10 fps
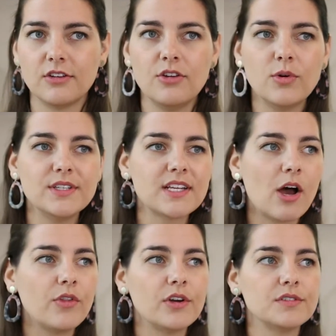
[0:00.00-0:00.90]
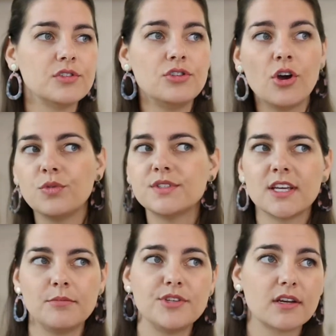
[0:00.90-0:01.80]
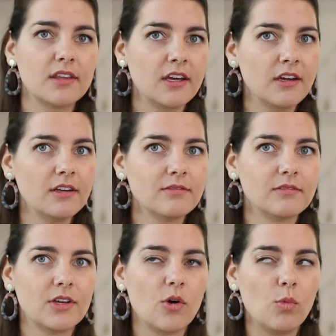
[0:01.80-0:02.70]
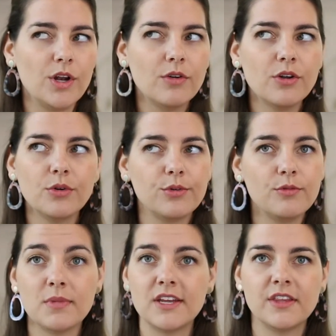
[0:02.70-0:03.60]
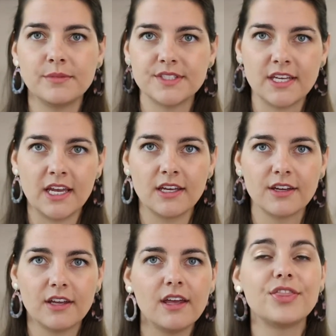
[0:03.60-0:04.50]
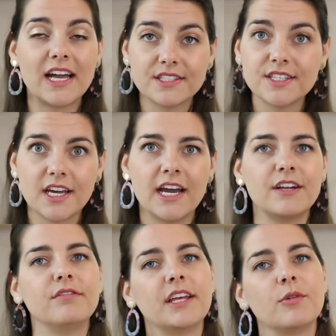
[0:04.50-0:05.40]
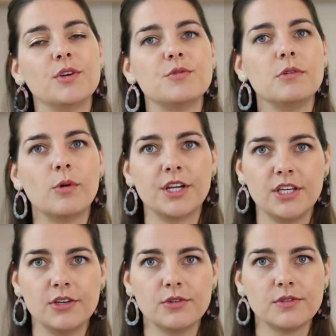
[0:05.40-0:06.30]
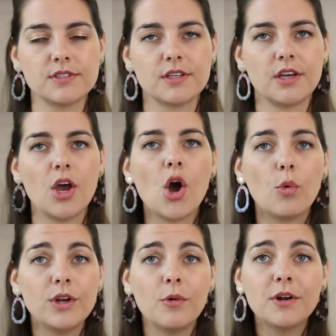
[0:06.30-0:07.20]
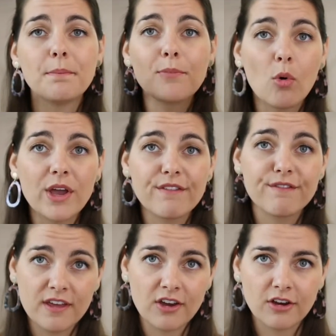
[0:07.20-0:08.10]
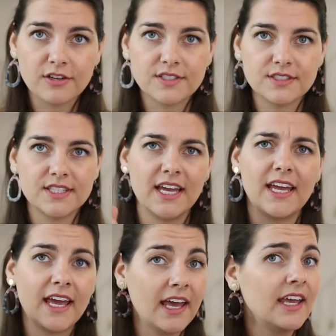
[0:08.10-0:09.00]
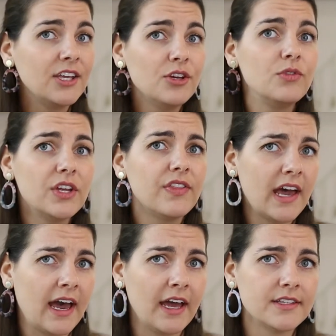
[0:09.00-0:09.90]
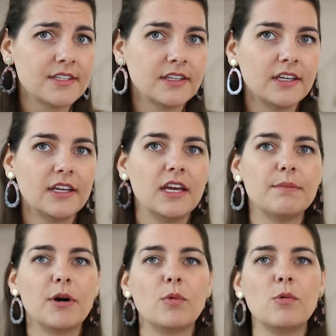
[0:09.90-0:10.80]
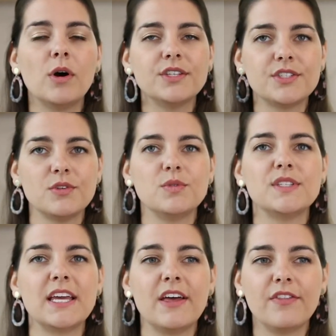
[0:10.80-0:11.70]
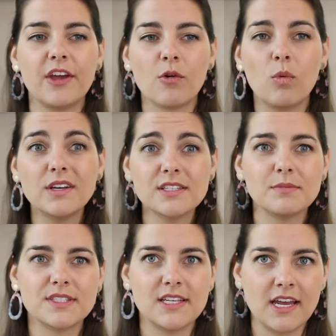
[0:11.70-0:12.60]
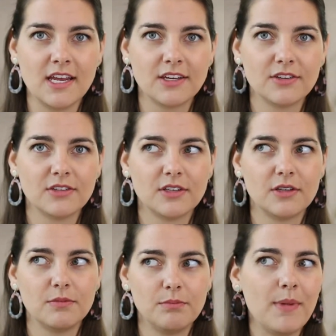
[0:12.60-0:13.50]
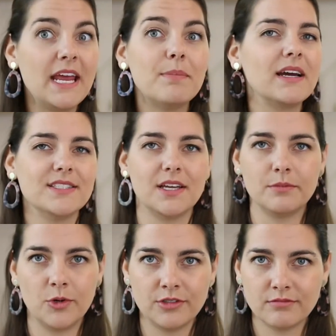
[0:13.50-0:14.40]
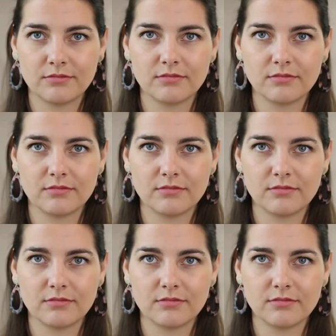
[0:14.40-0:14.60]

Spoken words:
Notice how there's no subject there. We don't know who made the mistake. That's the kind of language we want to use. We don't want to point fingers and say, hey, you did that. But we want to say that there was a mistake made by someone.